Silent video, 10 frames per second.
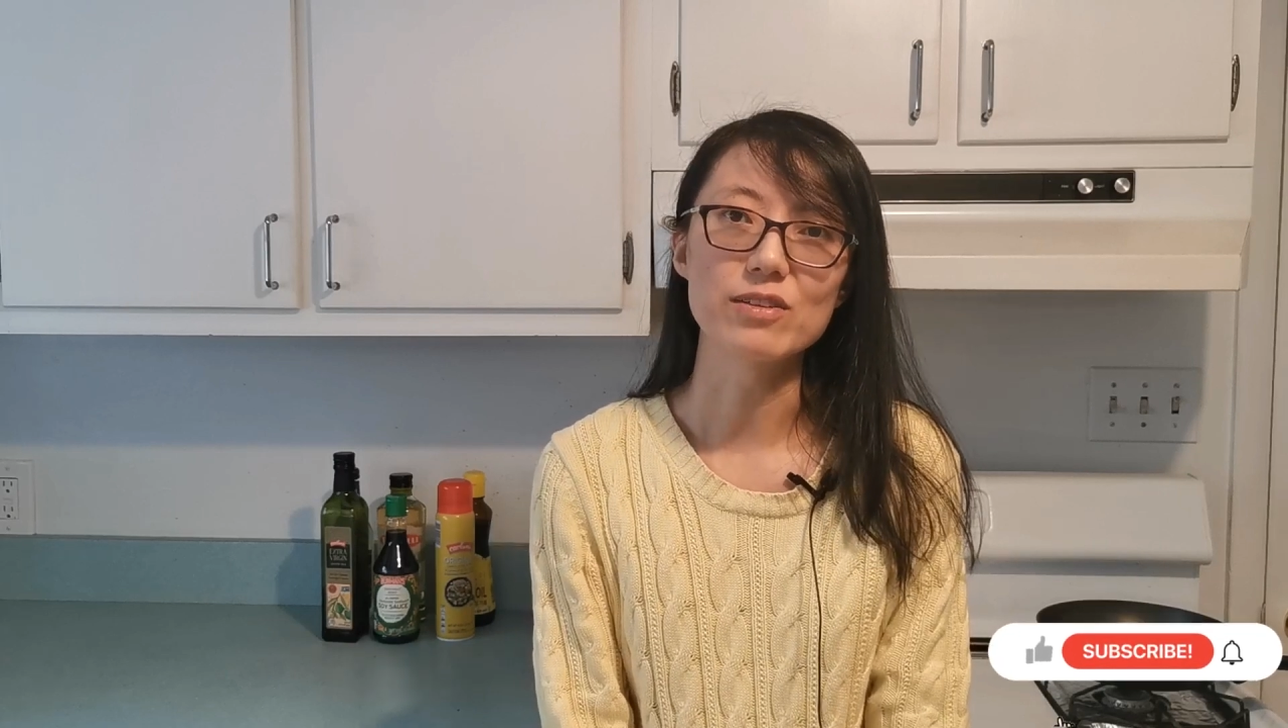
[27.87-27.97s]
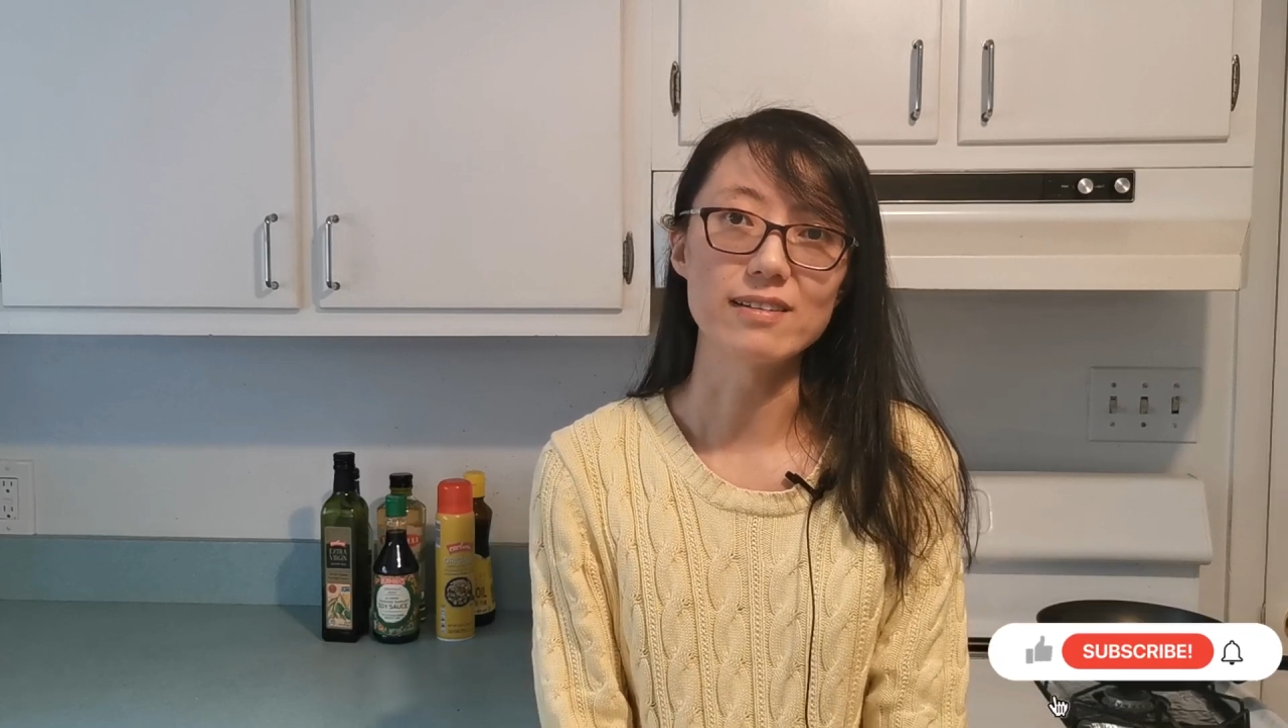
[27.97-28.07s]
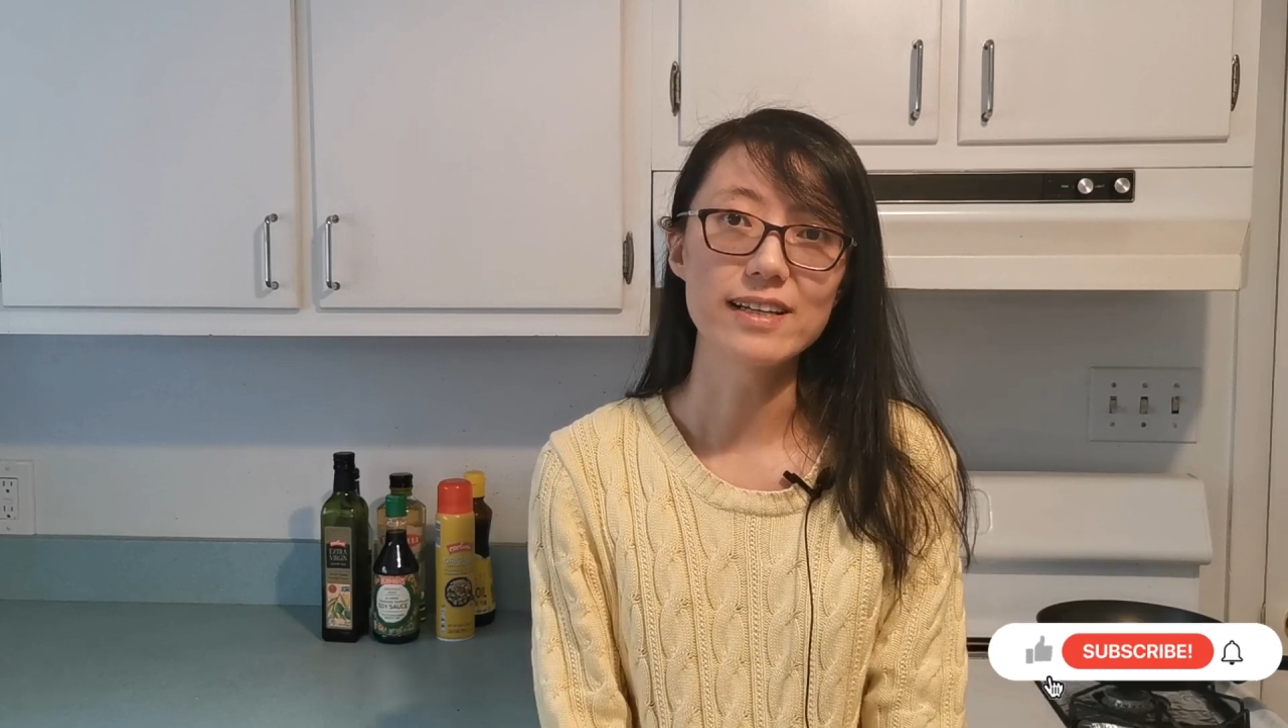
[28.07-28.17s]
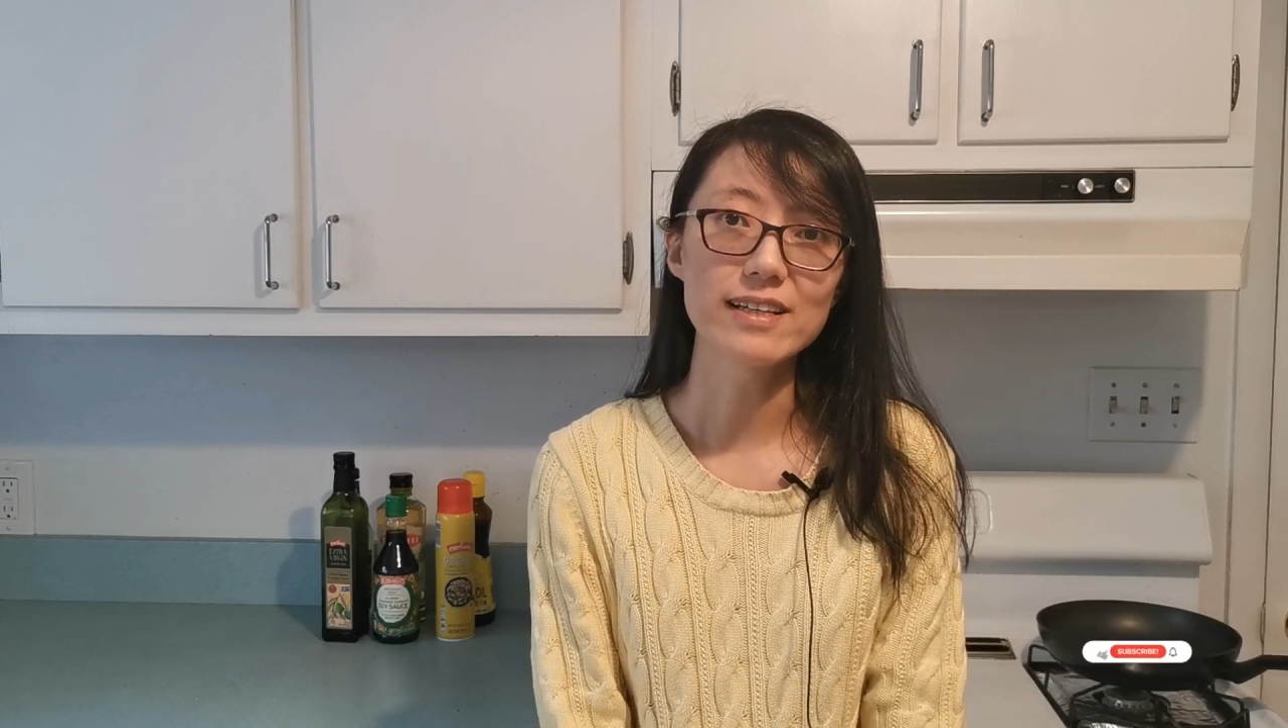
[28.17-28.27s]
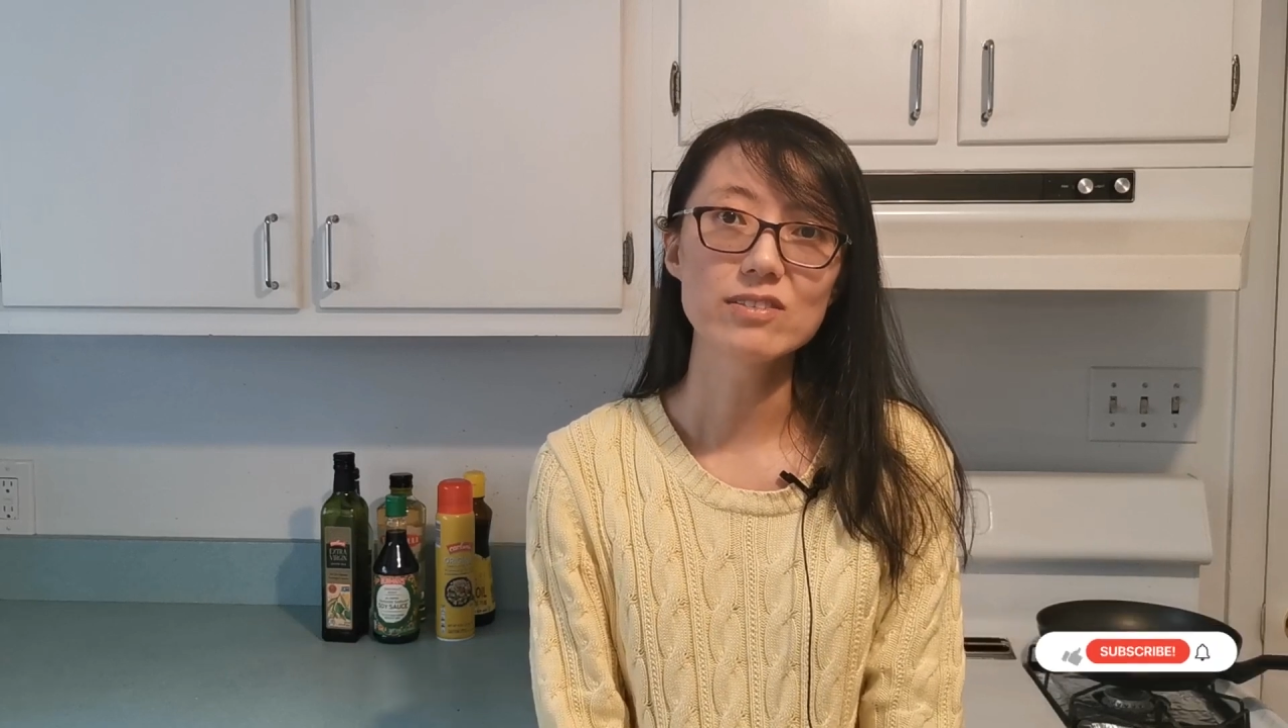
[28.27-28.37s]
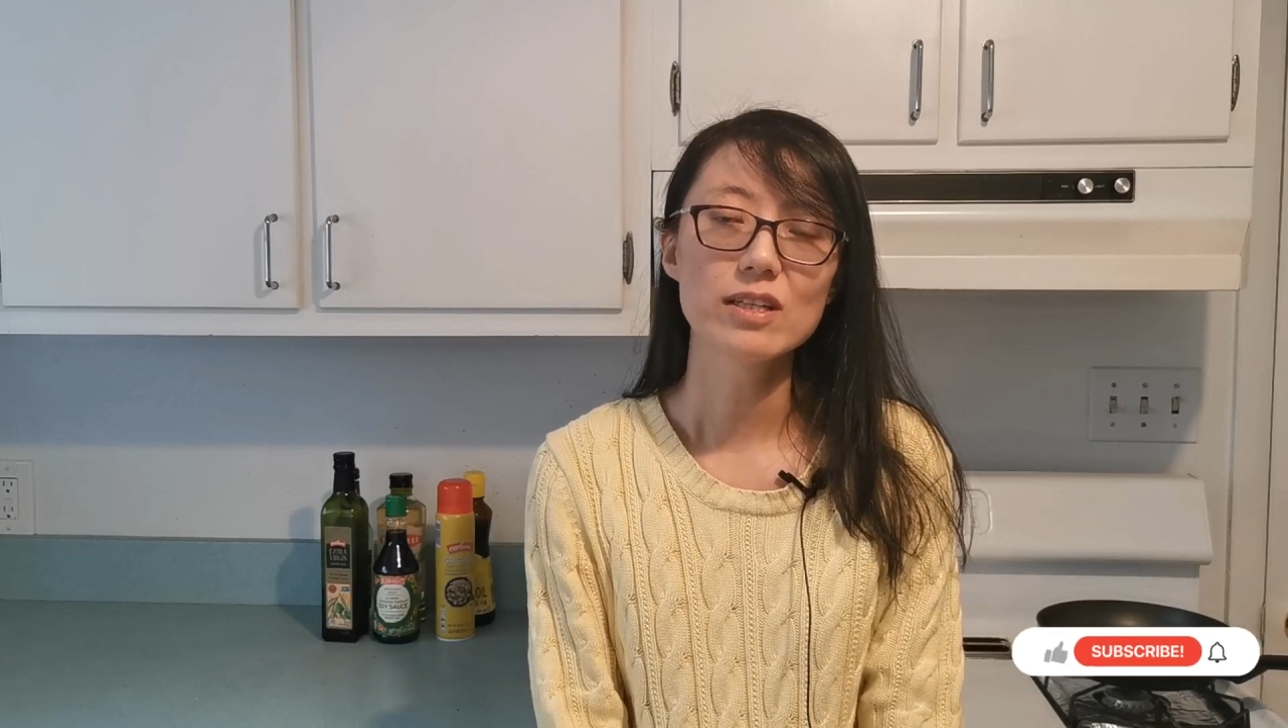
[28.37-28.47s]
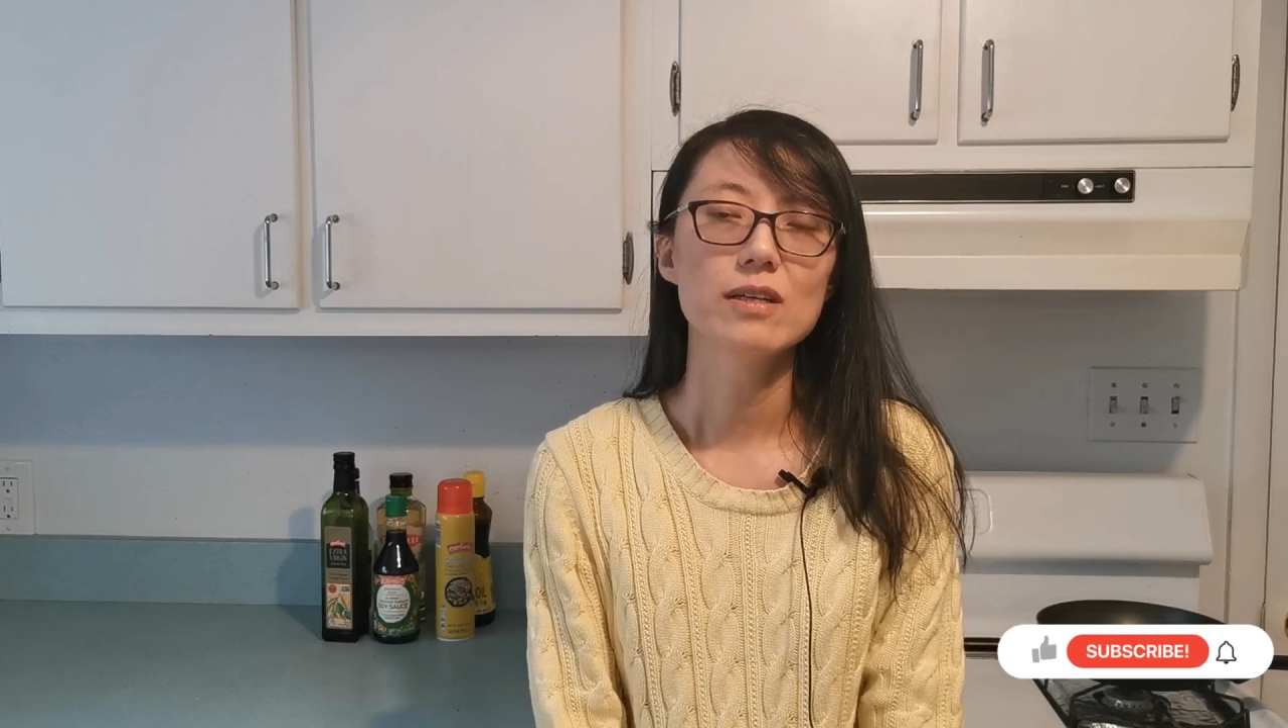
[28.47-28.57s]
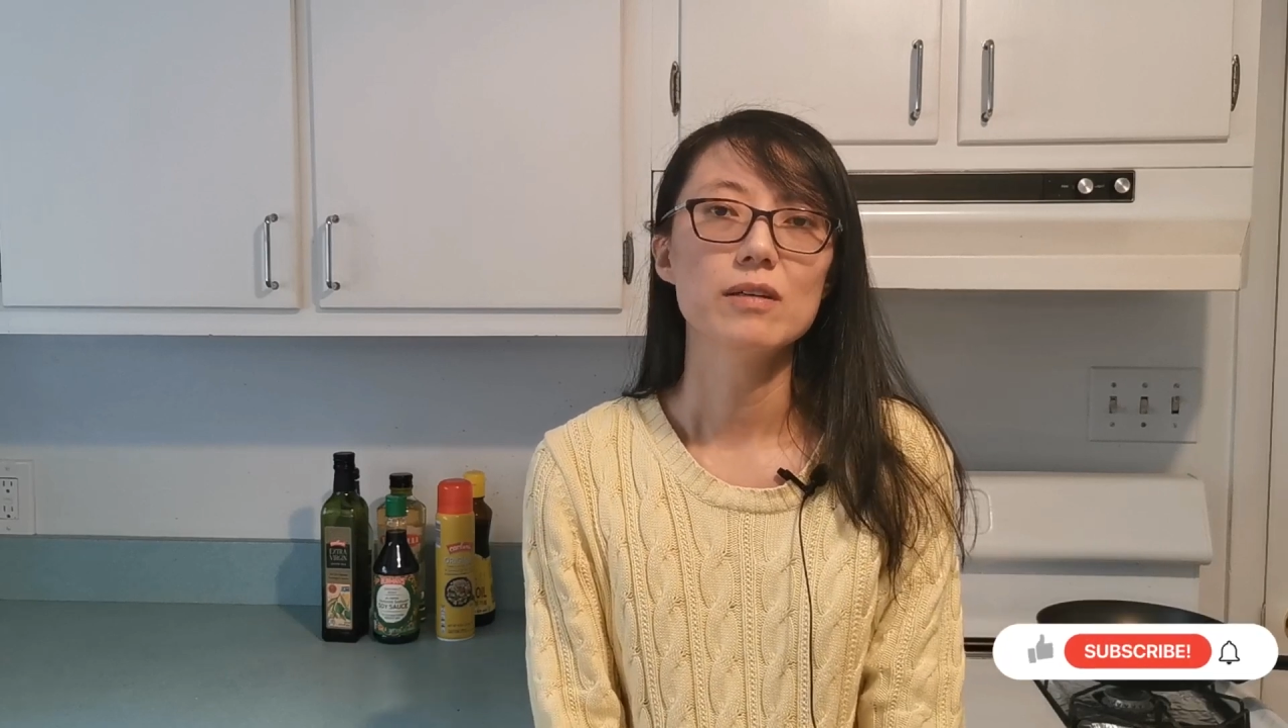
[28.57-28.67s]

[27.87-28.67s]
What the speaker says: content,